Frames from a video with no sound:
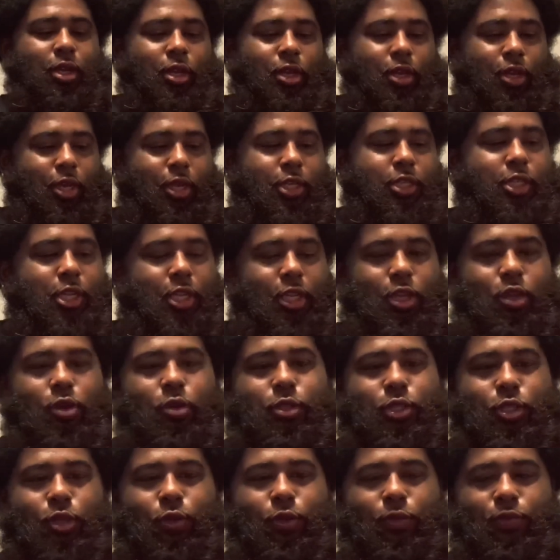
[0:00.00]
It's a
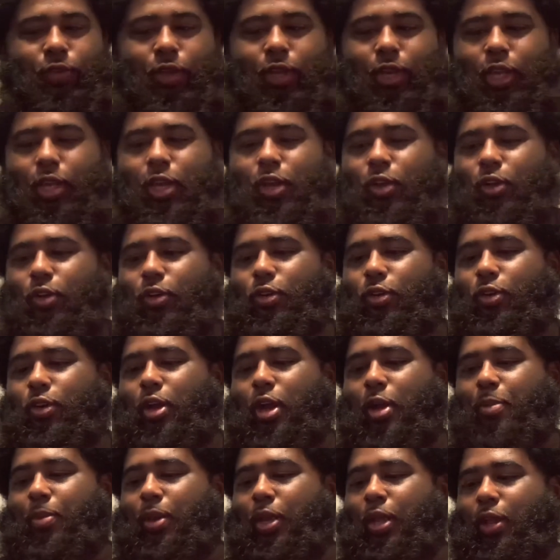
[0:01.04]
YouTube video. I
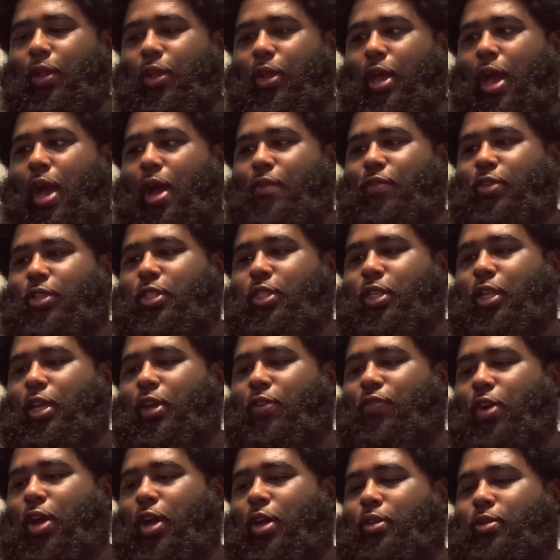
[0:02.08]
mean, obviously, if
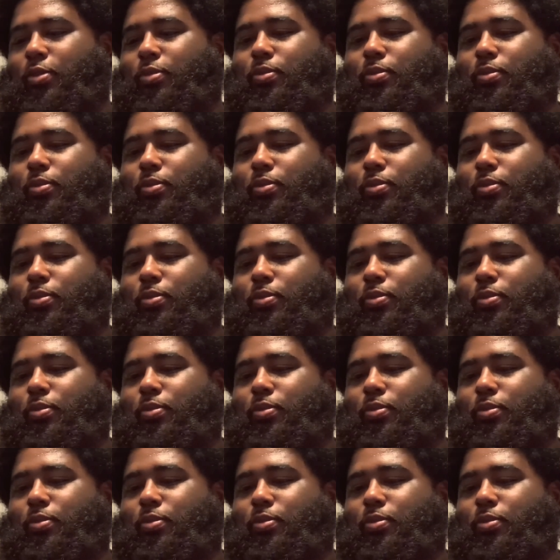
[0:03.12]
I'm